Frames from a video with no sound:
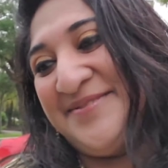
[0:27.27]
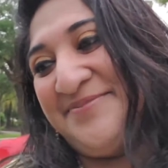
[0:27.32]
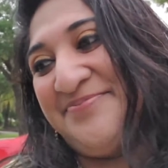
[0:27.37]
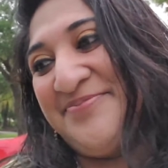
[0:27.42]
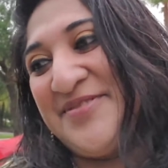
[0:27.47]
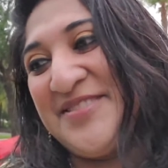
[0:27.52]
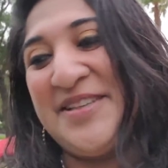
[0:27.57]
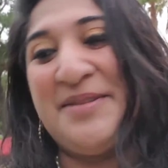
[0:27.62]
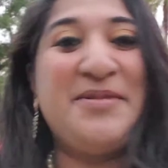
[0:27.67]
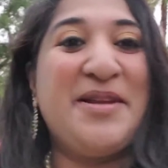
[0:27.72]

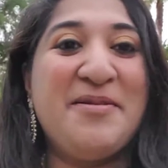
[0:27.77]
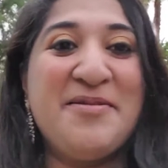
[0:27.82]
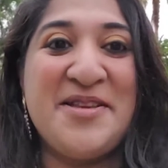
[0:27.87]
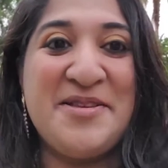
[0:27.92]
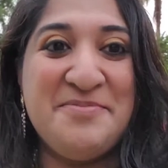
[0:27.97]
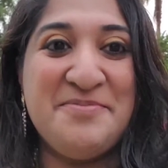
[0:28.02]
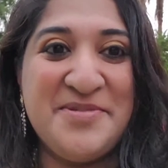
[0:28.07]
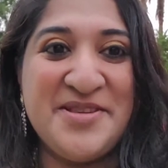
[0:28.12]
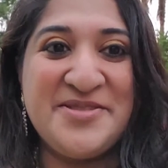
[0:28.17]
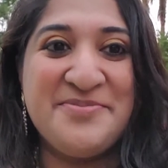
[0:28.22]
Sometimes I
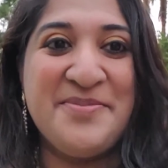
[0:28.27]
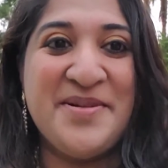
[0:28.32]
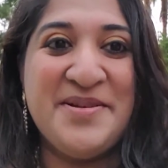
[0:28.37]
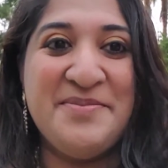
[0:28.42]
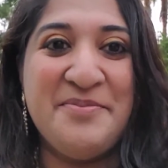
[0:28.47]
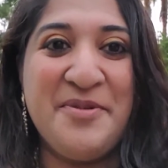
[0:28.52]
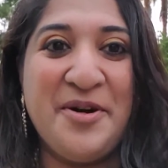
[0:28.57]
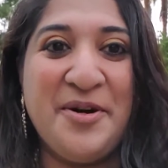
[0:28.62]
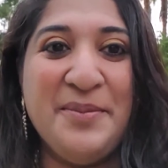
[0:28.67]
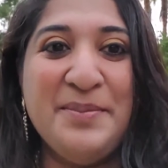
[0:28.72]
miss my
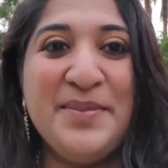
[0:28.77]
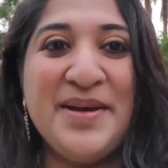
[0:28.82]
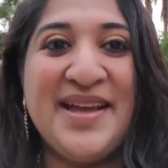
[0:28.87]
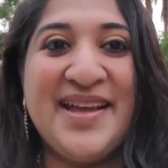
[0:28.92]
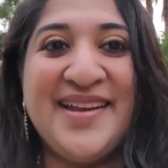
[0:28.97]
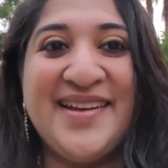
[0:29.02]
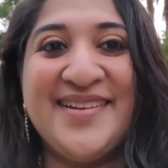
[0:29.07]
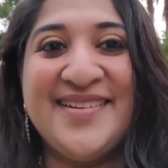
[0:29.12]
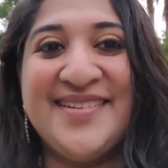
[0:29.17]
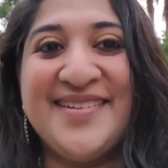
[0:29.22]
mom
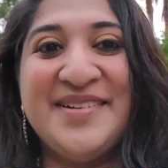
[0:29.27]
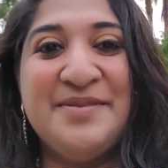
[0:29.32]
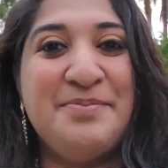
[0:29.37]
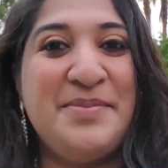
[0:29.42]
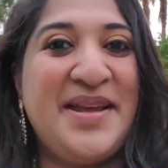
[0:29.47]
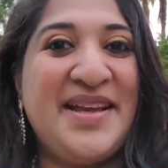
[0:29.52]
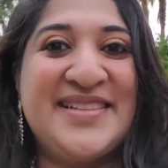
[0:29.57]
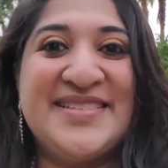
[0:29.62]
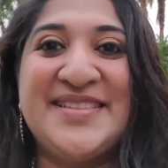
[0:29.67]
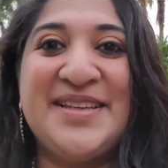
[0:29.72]
and
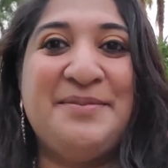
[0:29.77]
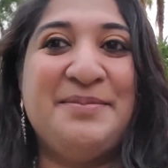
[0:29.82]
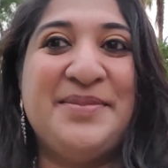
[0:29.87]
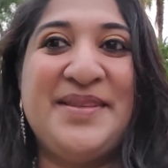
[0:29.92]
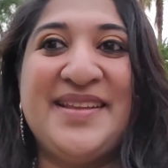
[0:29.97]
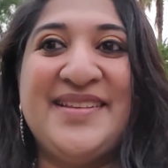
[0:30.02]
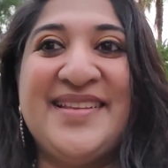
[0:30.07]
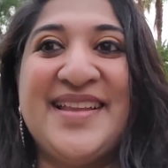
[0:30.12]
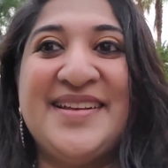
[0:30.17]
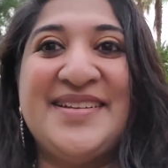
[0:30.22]
make
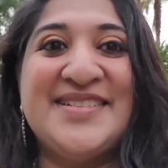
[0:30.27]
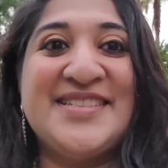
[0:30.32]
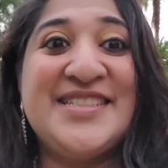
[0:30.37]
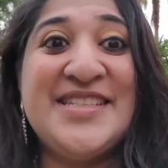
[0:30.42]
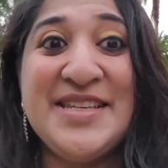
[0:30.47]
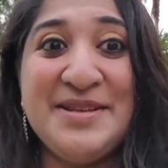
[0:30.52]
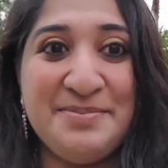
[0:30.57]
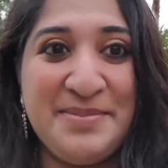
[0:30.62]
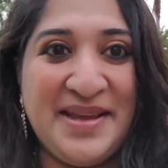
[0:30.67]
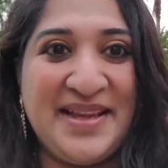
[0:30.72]
something that
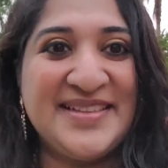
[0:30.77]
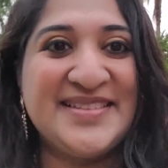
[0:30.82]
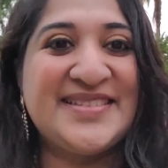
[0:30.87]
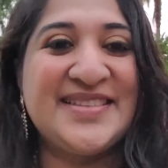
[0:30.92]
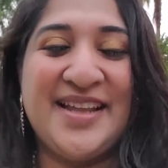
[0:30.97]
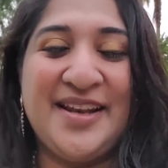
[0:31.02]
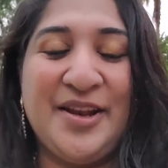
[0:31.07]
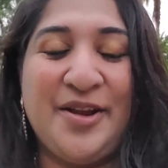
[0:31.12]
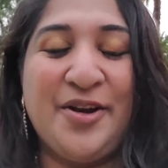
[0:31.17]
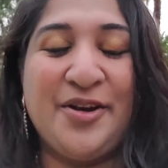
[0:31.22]
she makes
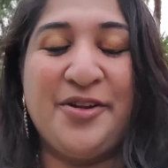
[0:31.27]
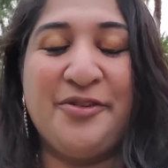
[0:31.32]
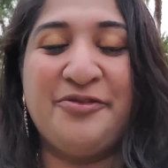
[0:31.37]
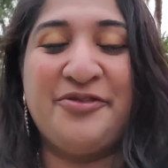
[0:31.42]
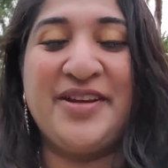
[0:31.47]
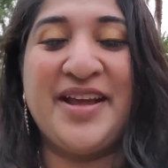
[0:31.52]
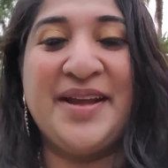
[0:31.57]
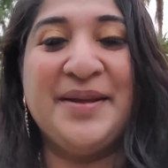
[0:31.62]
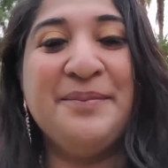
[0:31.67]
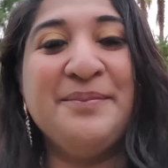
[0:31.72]
a lot of
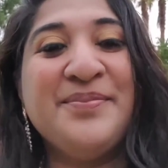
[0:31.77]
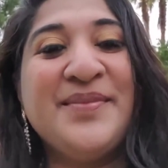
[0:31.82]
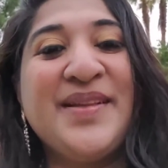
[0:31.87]
time.